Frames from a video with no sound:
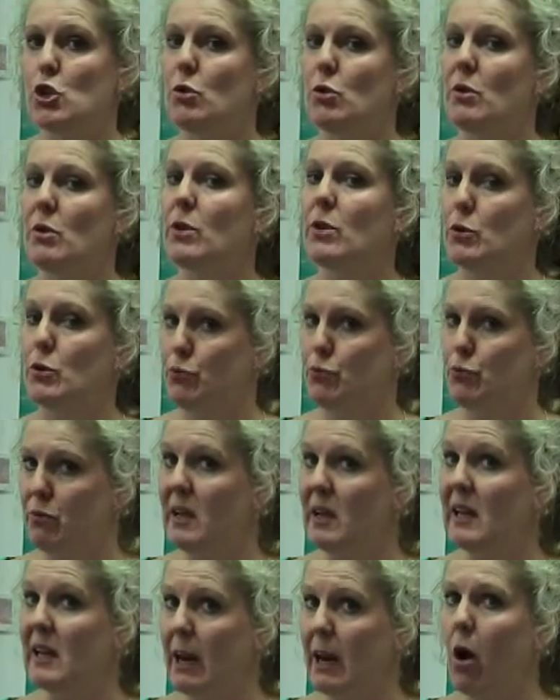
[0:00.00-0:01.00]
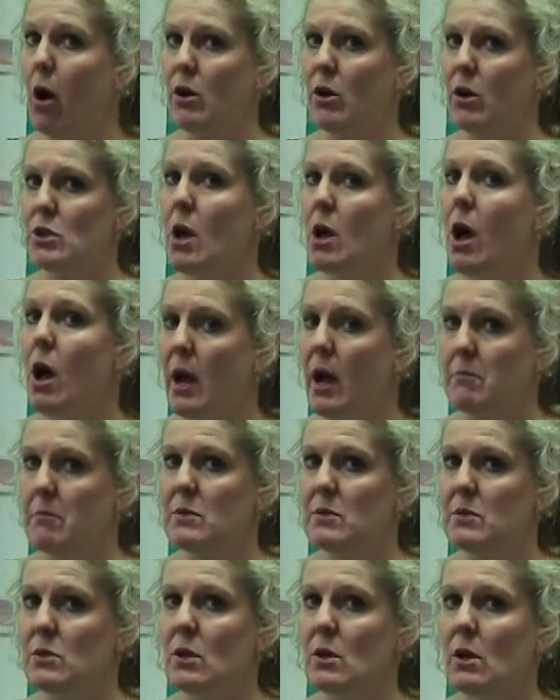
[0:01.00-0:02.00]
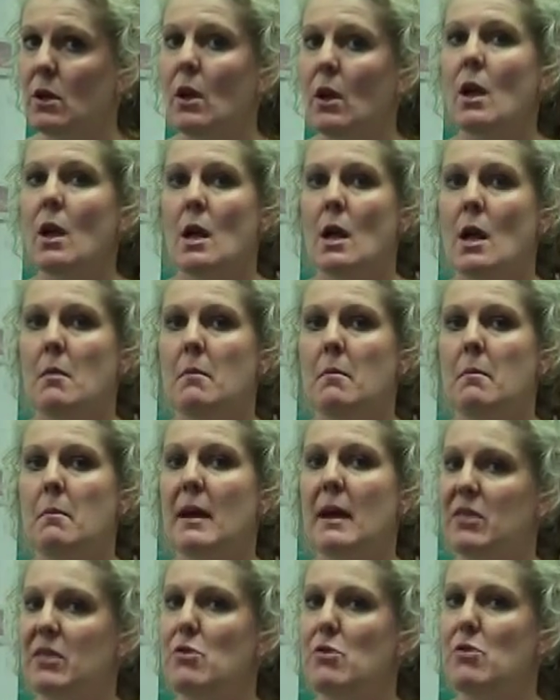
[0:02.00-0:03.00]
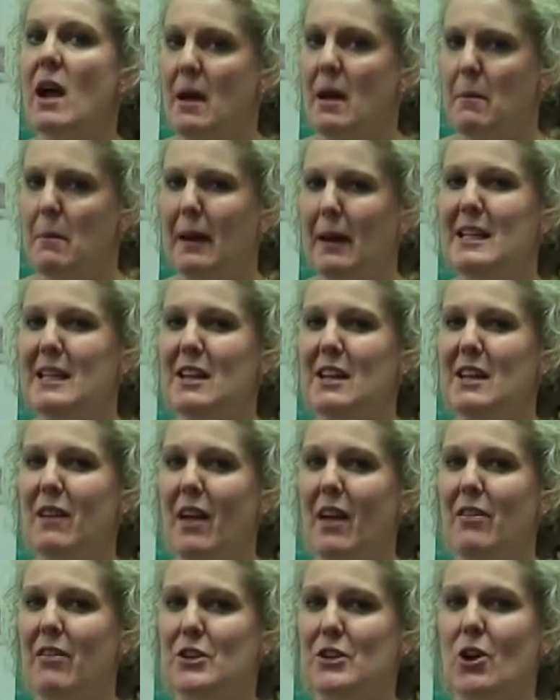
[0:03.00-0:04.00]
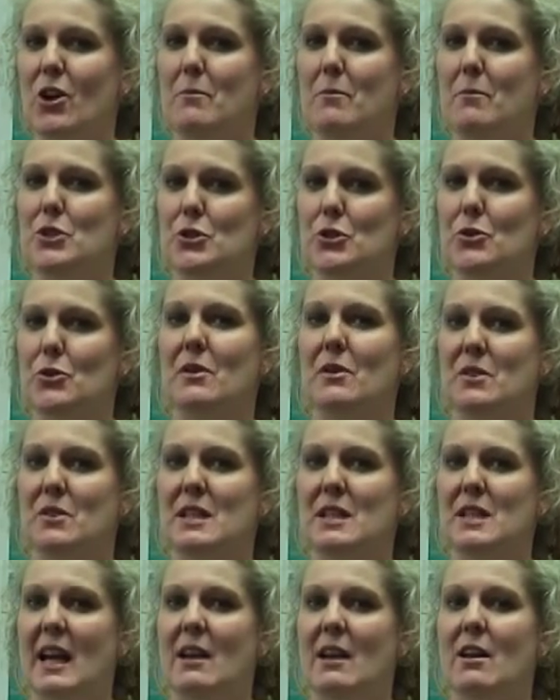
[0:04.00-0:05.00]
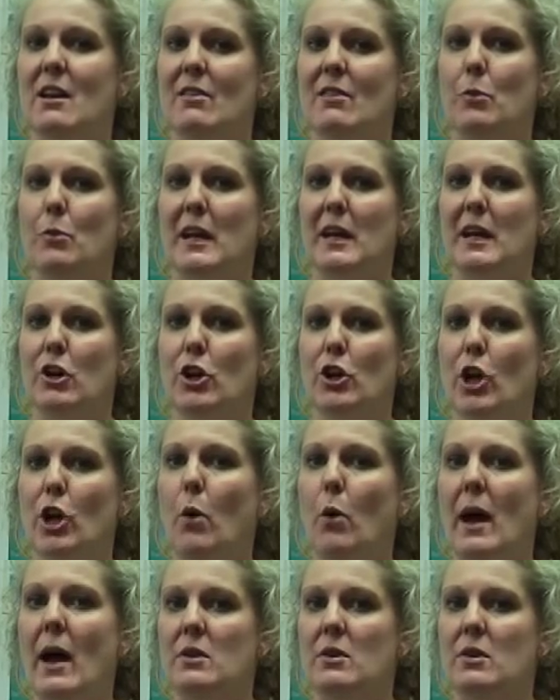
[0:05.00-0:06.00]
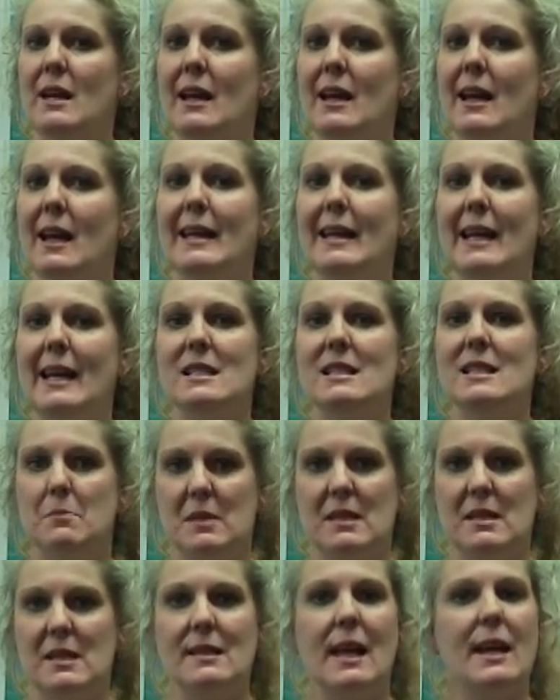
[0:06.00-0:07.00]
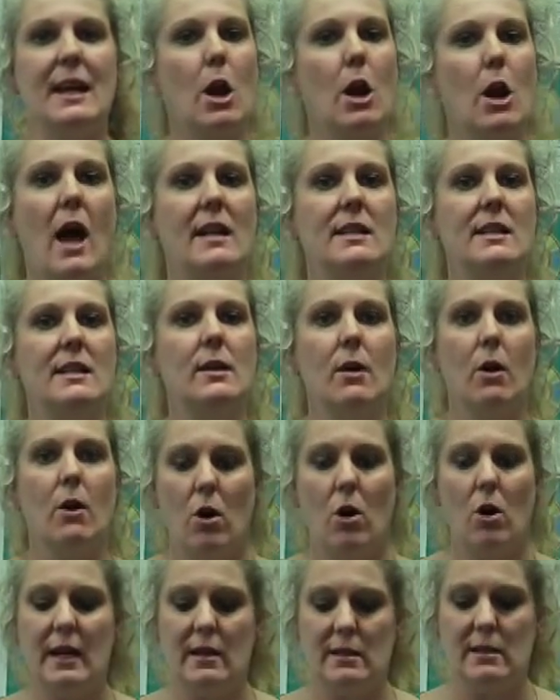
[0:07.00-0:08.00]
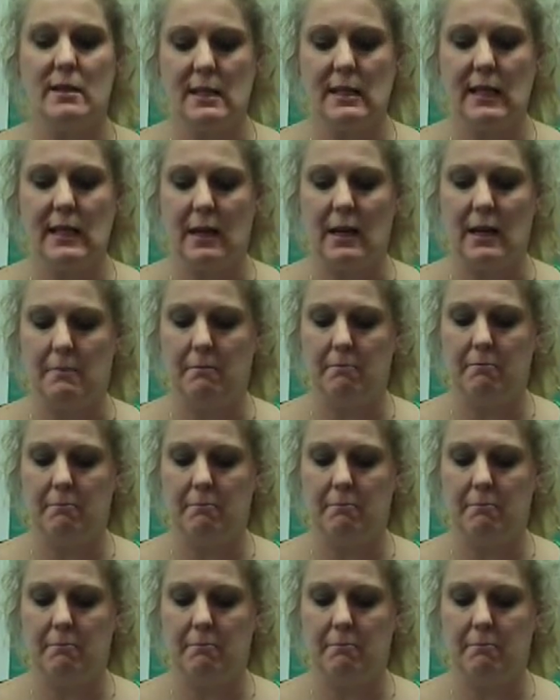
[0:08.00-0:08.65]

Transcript: during those really hot times, but there are plenty of other times during the day that we can go out and get some sunlight on our skin.